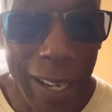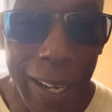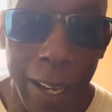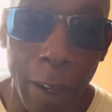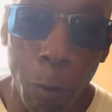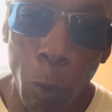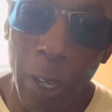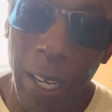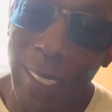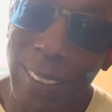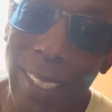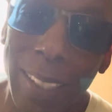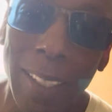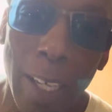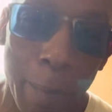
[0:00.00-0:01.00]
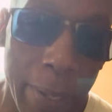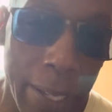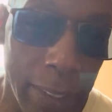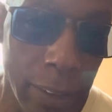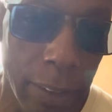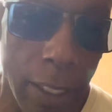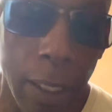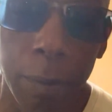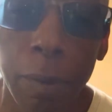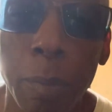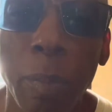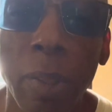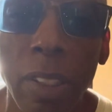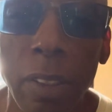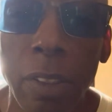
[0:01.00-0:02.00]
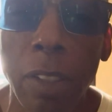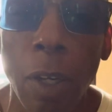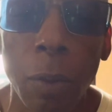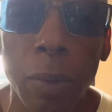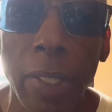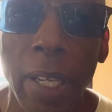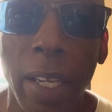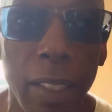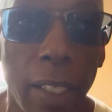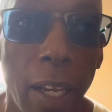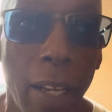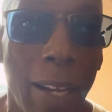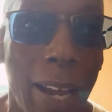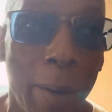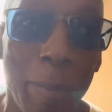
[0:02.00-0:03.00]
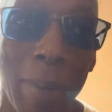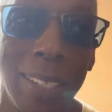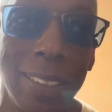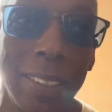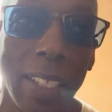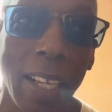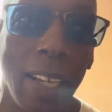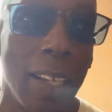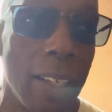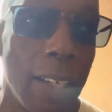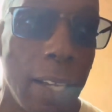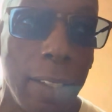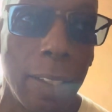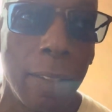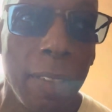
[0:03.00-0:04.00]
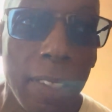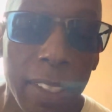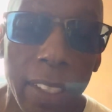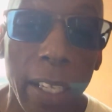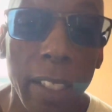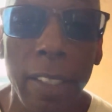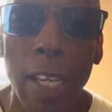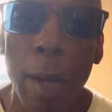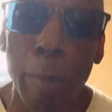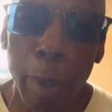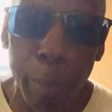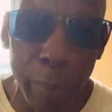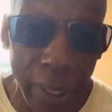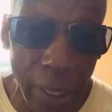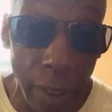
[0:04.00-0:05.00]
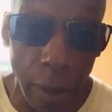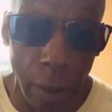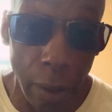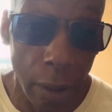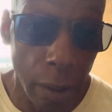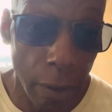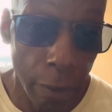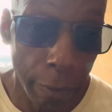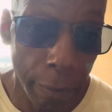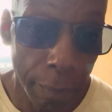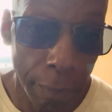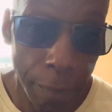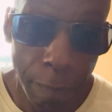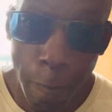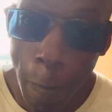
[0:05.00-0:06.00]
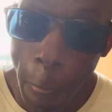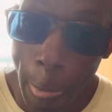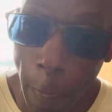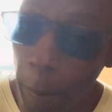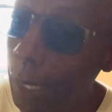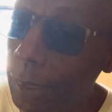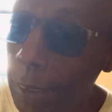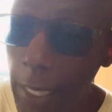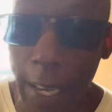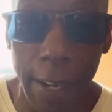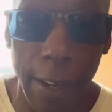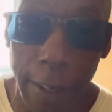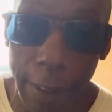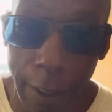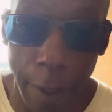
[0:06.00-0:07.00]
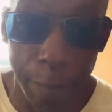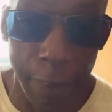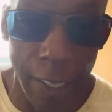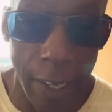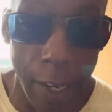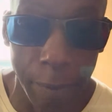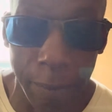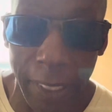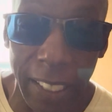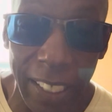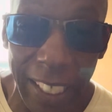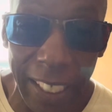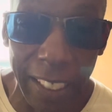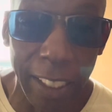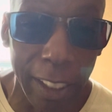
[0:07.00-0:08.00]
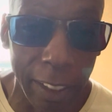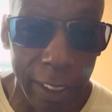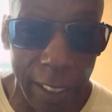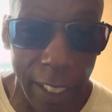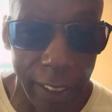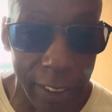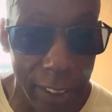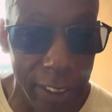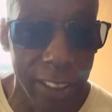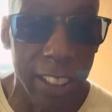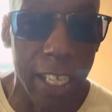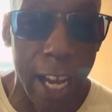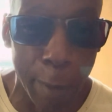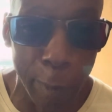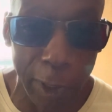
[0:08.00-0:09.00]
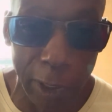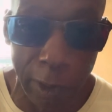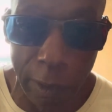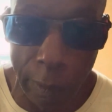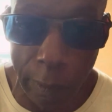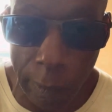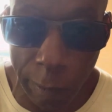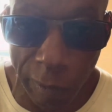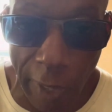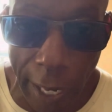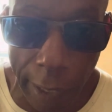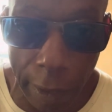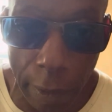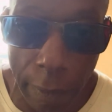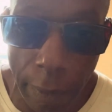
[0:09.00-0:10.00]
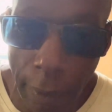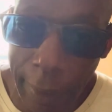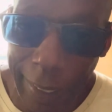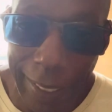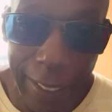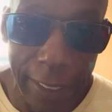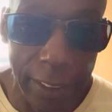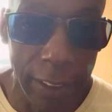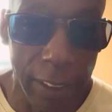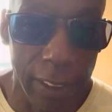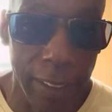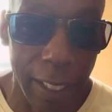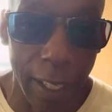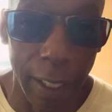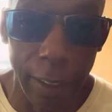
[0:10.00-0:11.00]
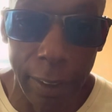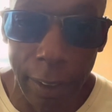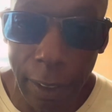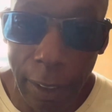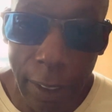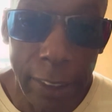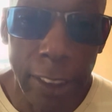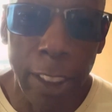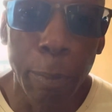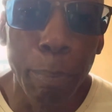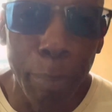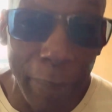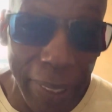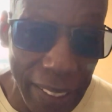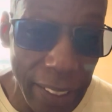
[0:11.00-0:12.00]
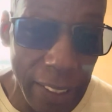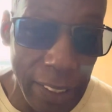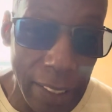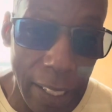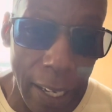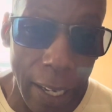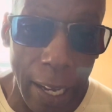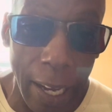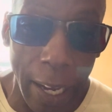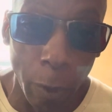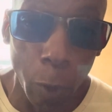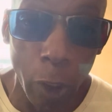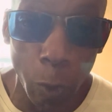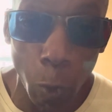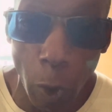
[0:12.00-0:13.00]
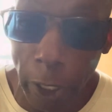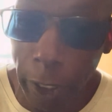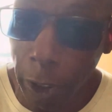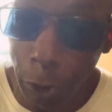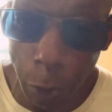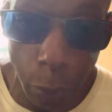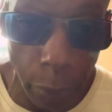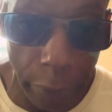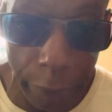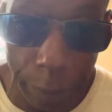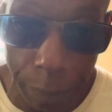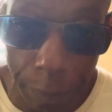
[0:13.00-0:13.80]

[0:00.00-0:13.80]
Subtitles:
And when I say dumbass jobs, please don't take that. I'm not saying they dumb to me. I'm not saying they dumb job. They need the job is vital. It's just that to me, I wouldn't want to do it,